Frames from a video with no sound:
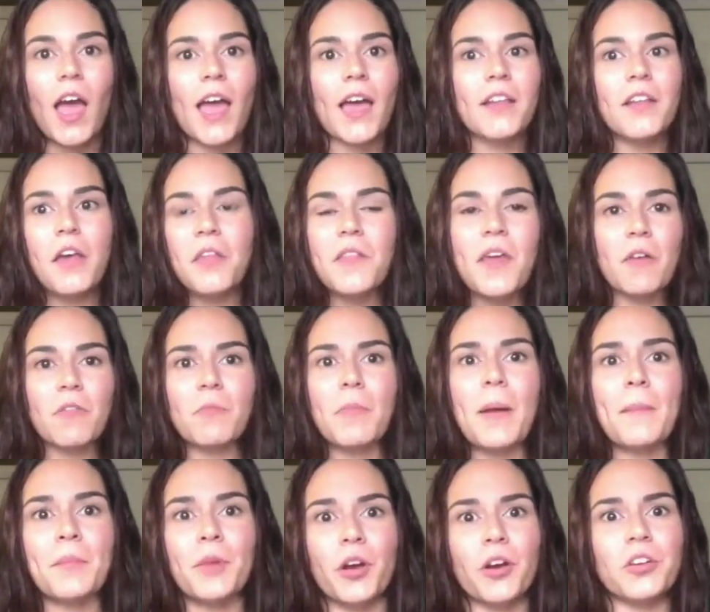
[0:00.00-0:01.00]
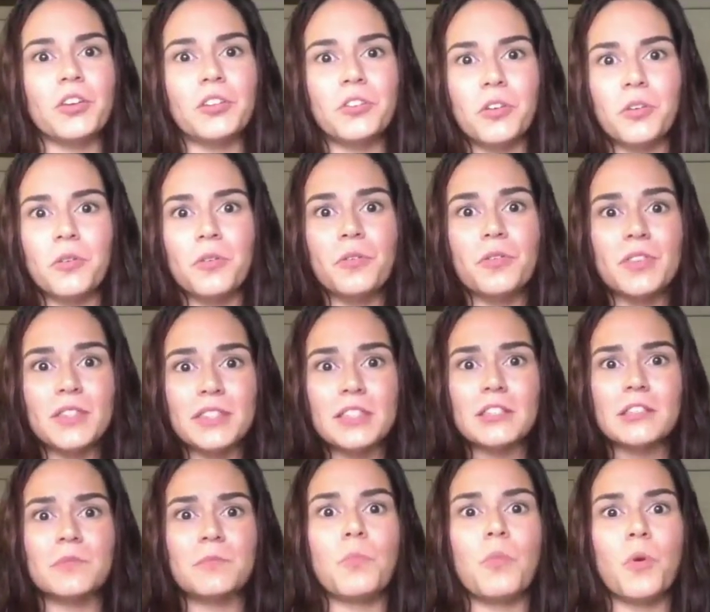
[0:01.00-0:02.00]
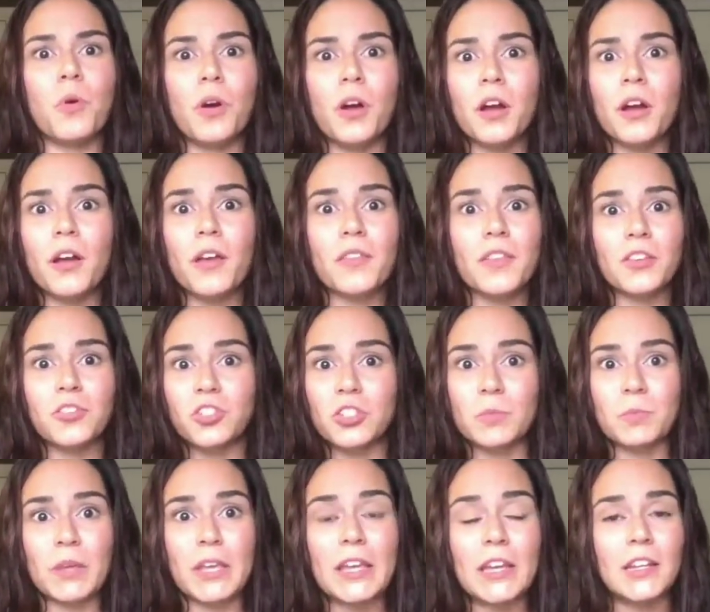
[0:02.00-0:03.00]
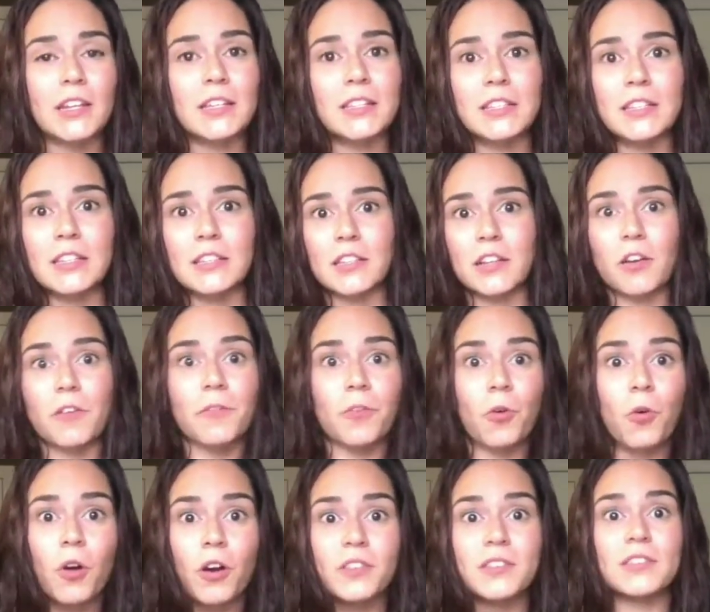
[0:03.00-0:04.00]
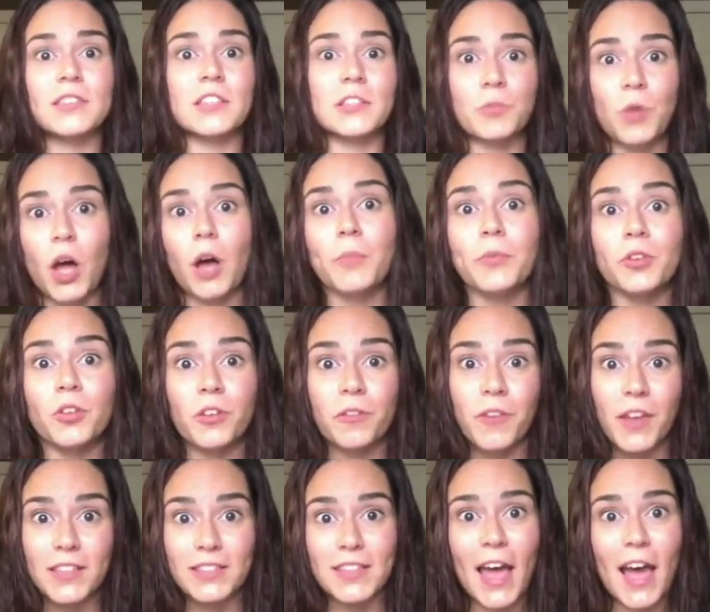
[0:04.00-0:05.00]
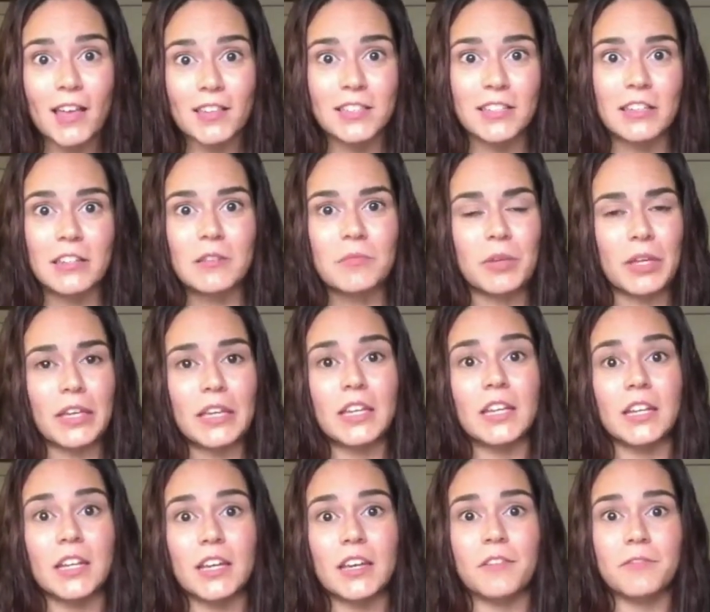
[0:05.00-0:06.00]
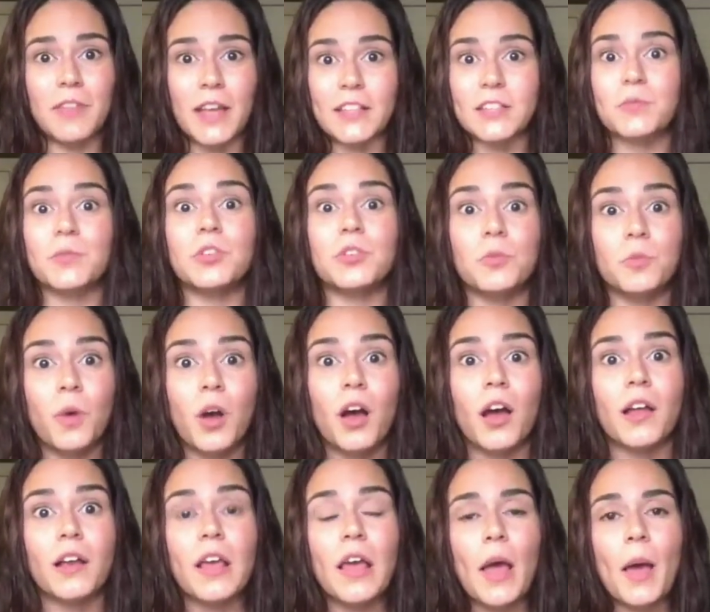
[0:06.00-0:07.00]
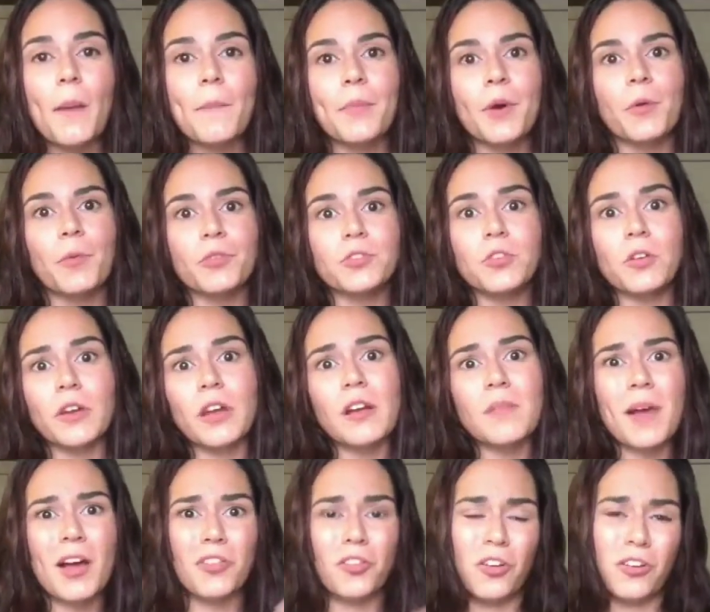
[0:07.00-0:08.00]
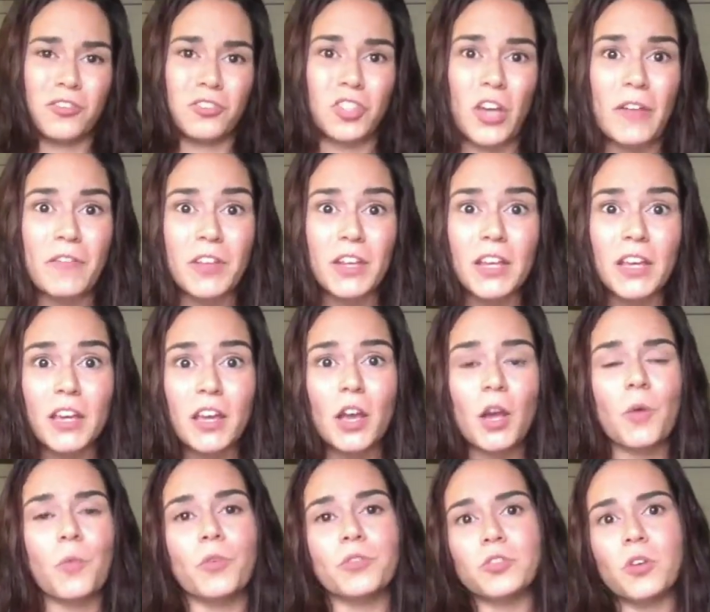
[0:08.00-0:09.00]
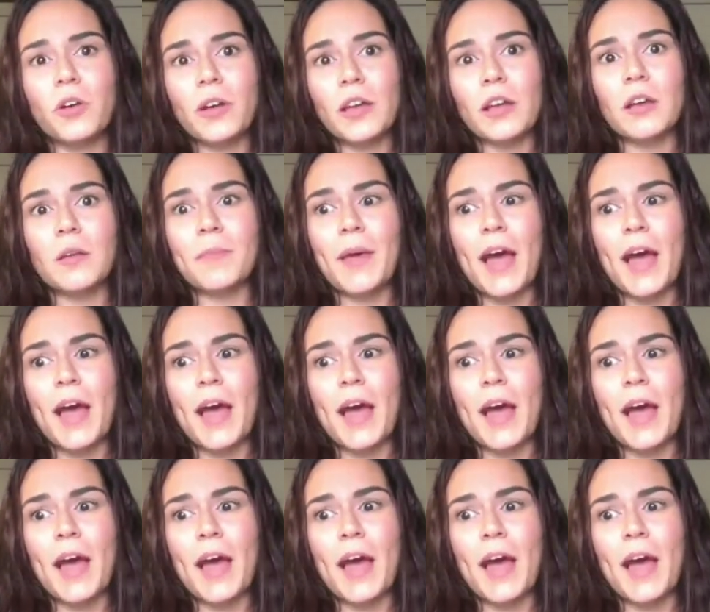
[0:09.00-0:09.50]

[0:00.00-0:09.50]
And now remember, this is more than just bikini season. Of course, this will help you look fantastic in a bikini if that's what you want, but we're talking about longevity. We're talking